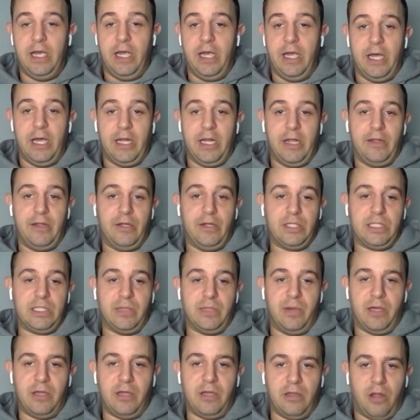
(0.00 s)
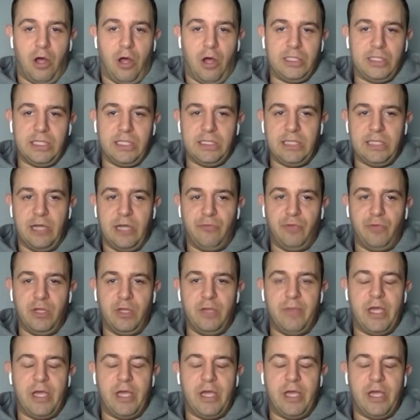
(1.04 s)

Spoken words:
And there's some other losses that really make you